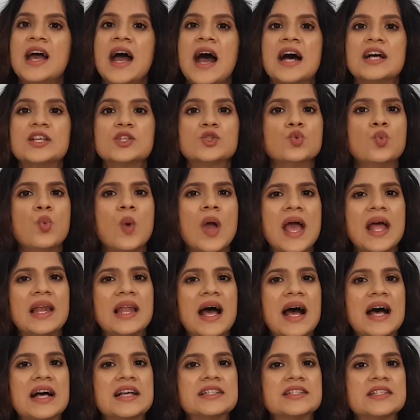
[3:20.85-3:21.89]
as well
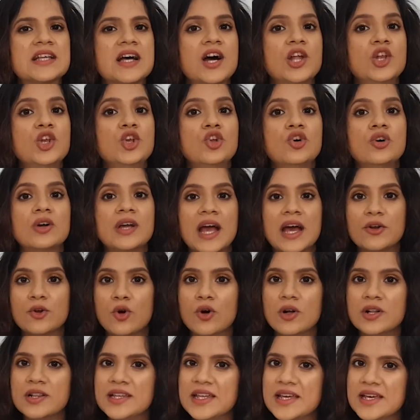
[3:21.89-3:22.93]
as a look at
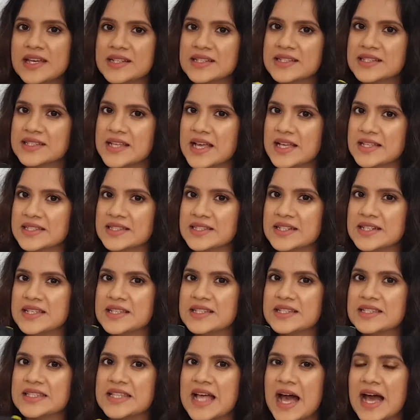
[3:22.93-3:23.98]
all the
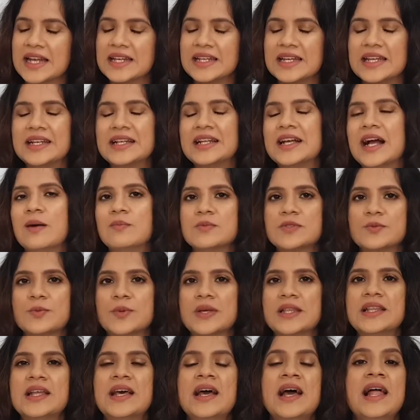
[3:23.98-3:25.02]
accessories that it comes
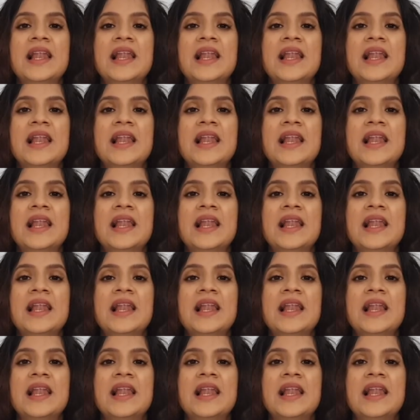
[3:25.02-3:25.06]
with,